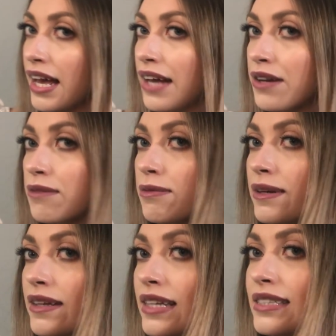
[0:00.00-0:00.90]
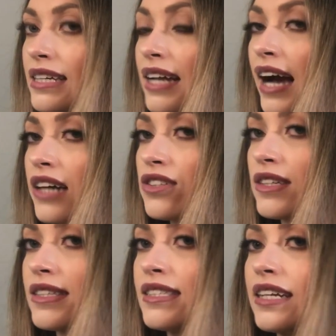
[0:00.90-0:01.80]
and it really did
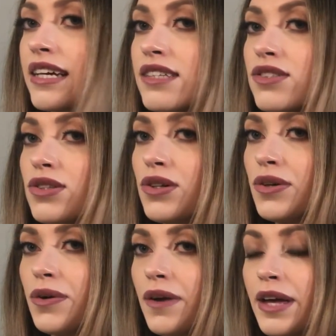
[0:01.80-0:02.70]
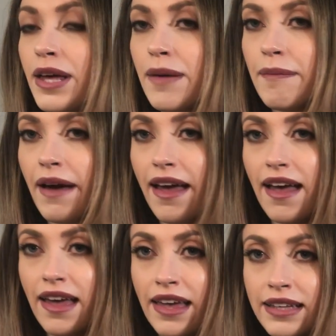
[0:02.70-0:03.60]
actually stick to my
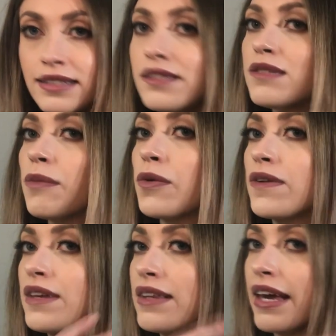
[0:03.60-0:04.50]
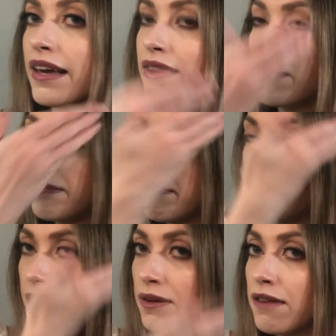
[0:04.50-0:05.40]
ends more than like the
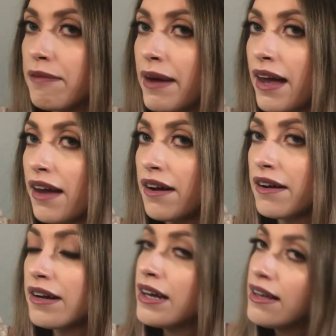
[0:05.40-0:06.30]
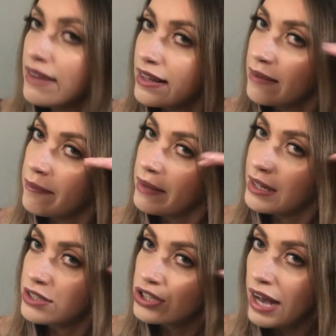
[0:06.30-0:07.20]
middle of my hair, like the
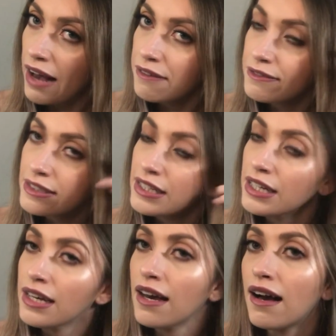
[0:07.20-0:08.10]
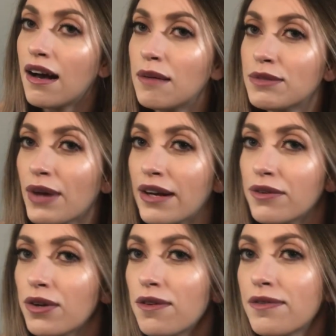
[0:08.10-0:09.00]
mid shaft. So I
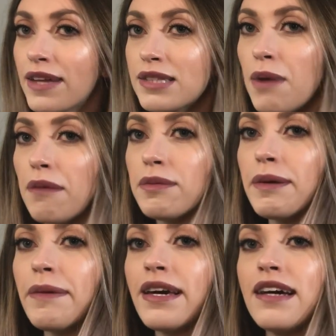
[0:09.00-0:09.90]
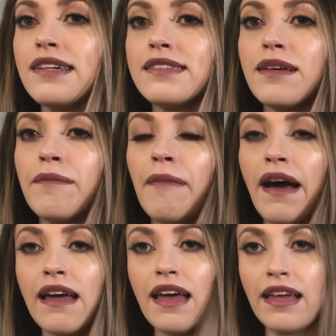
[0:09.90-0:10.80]
don't know if that's probably because
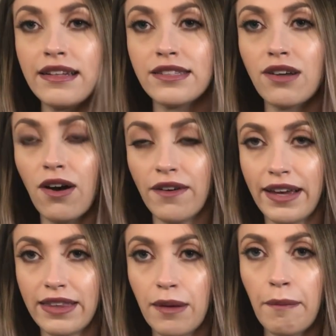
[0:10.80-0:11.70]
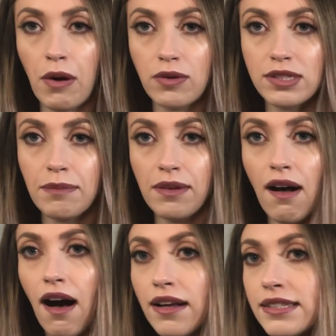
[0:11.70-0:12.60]
my ends are like the most
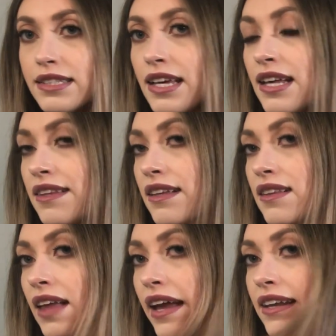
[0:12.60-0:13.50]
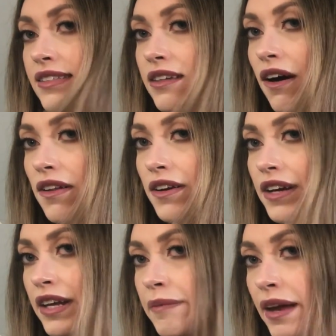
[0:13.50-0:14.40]
blonde, the lightest color
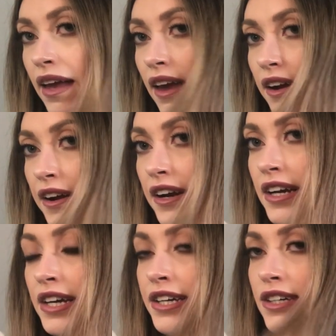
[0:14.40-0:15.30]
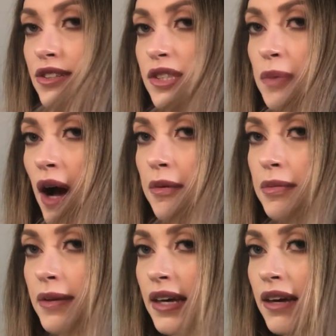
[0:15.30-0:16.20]
in my hair. So that's
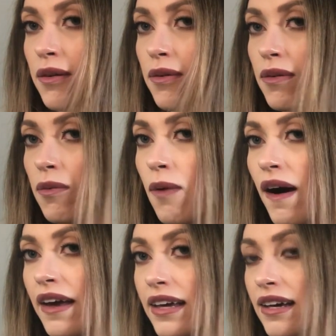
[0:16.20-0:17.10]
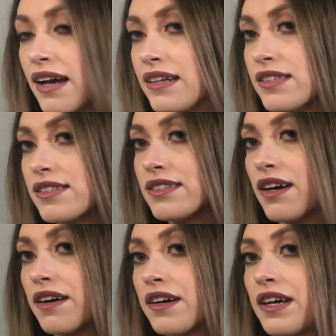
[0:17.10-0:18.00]
probably why it kind of
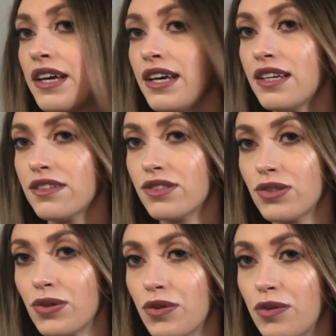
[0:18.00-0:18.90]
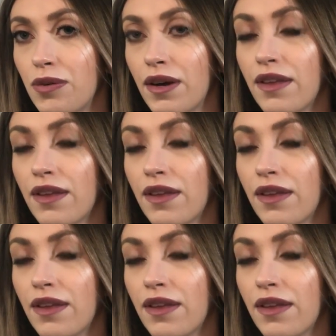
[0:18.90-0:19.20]
stuck to